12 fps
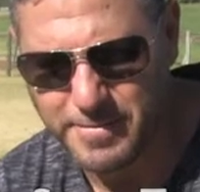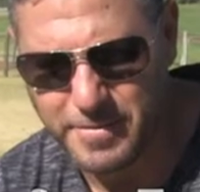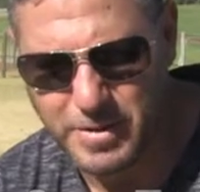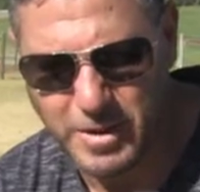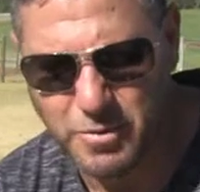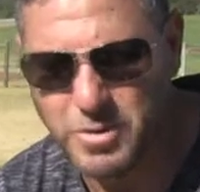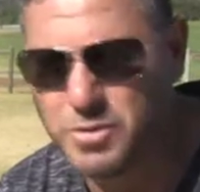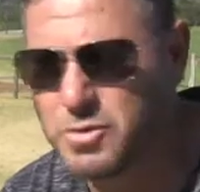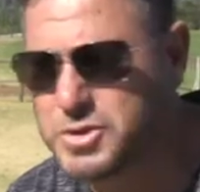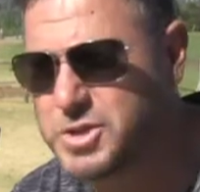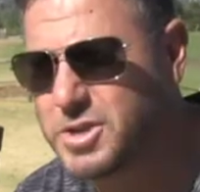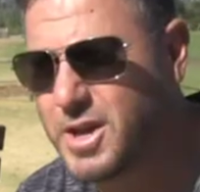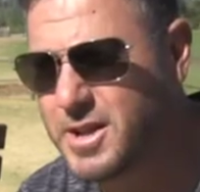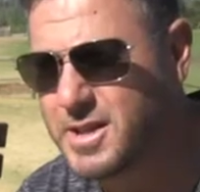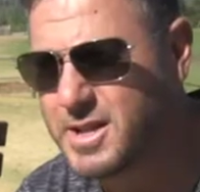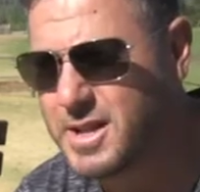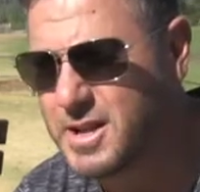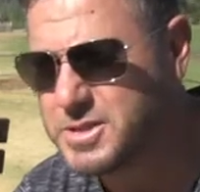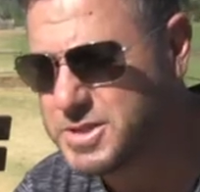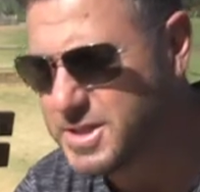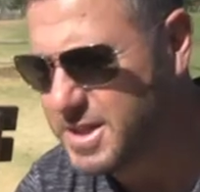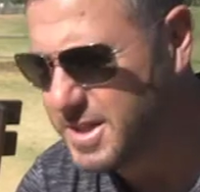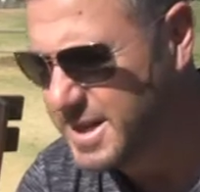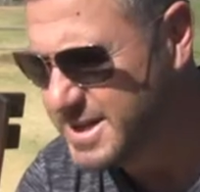We thought she'd go a little closer
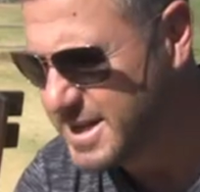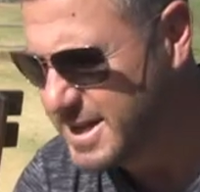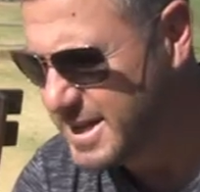than that.